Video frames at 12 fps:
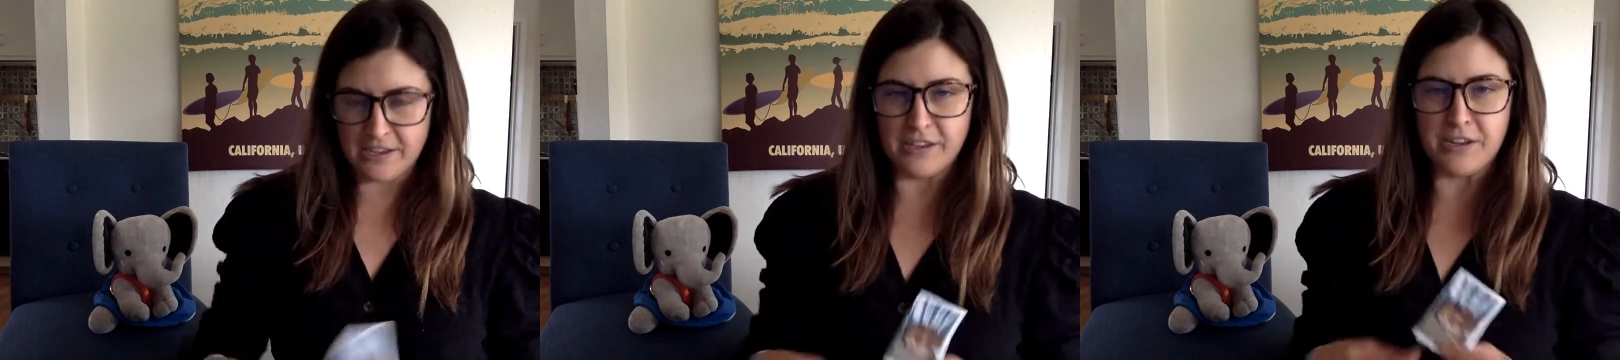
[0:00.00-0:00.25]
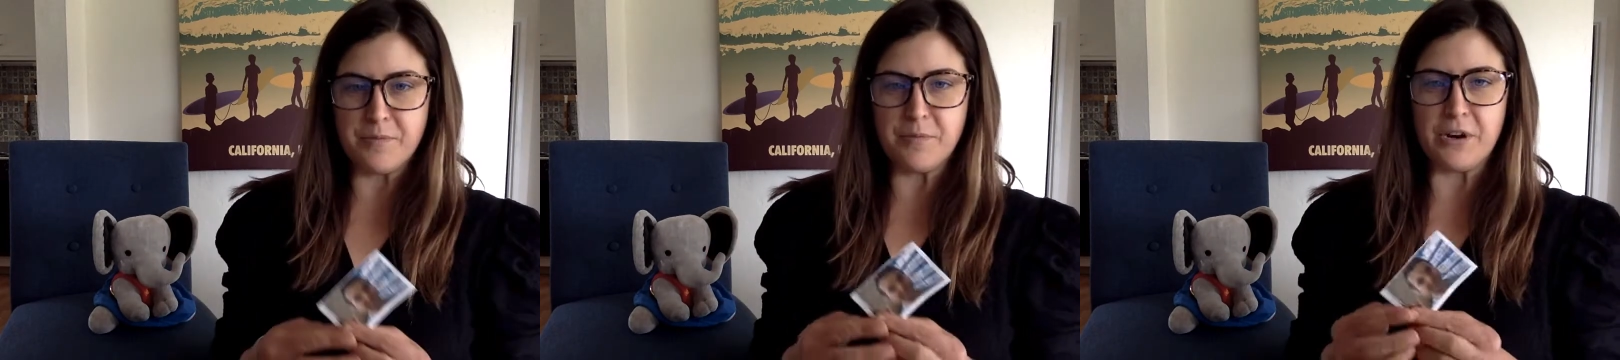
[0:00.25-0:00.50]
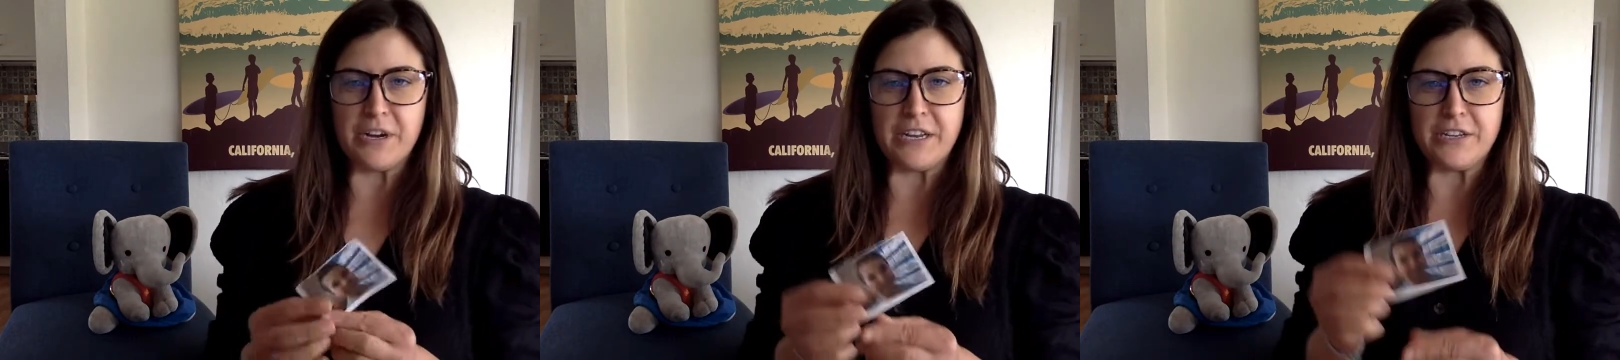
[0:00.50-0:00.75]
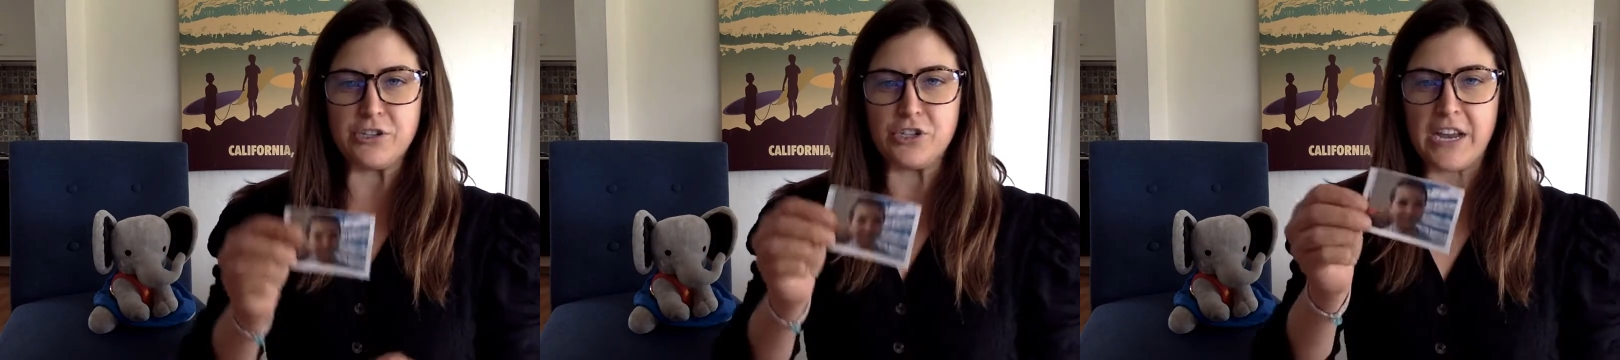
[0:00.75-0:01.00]
Good
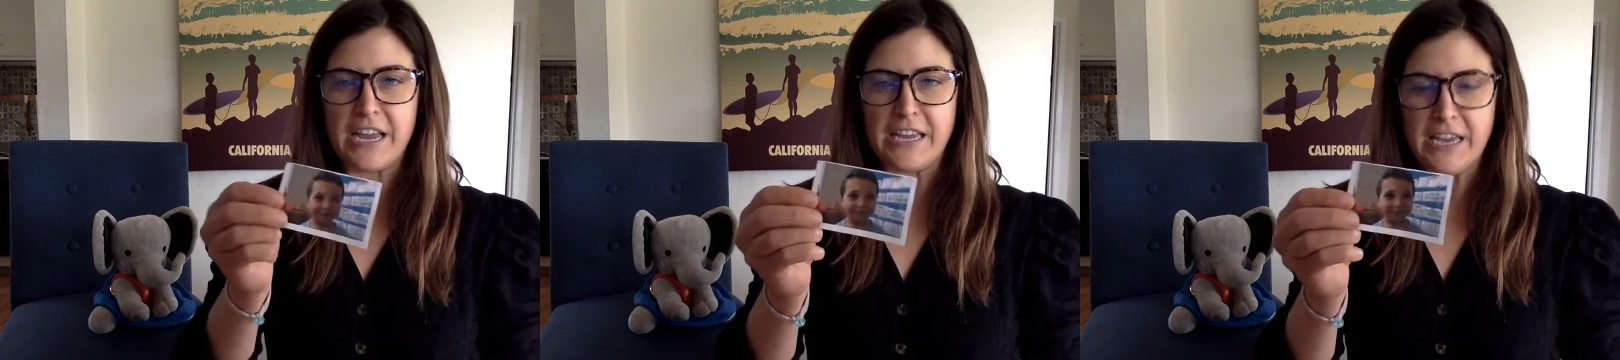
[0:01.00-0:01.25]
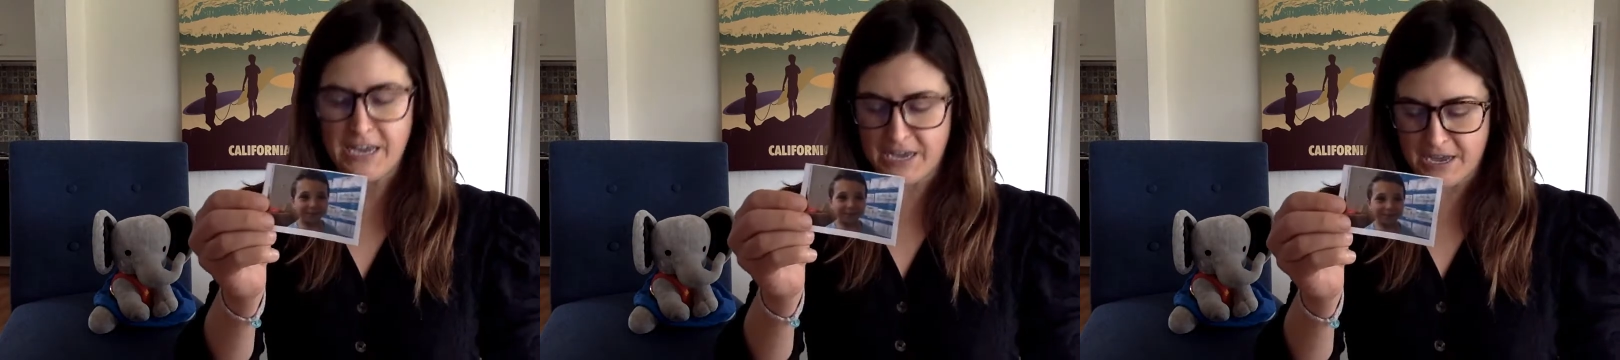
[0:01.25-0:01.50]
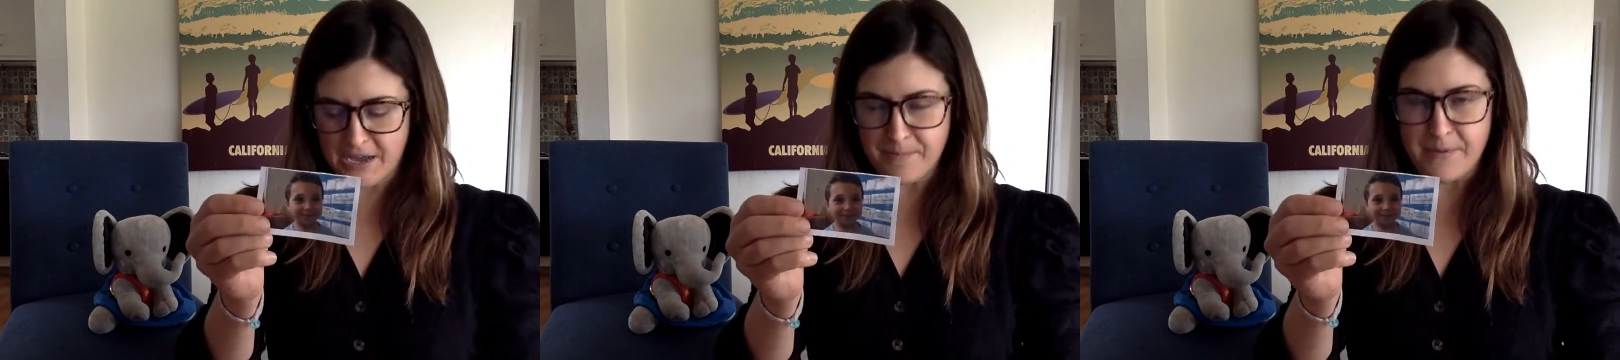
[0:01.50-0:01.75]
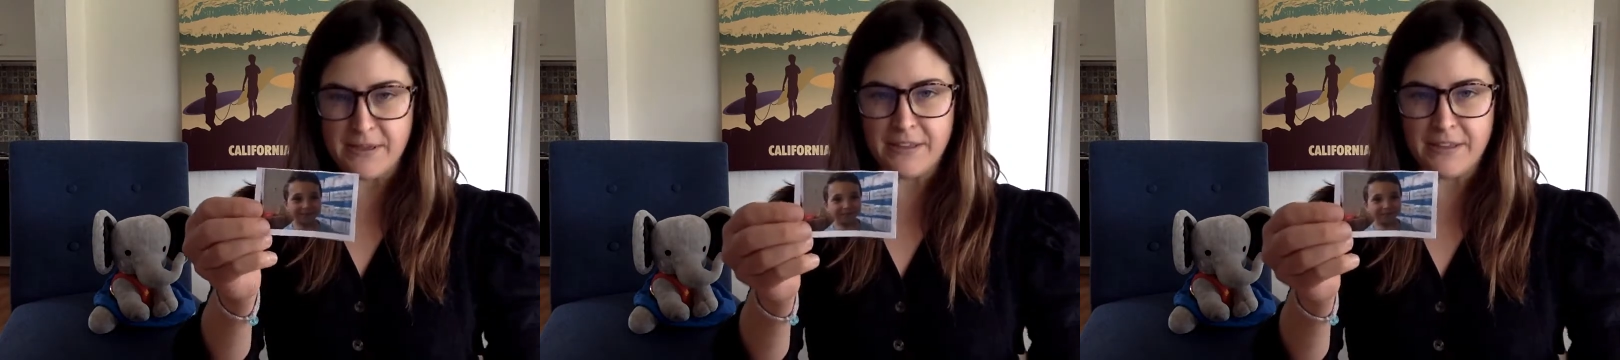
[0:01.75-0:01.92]
morning, Jacob.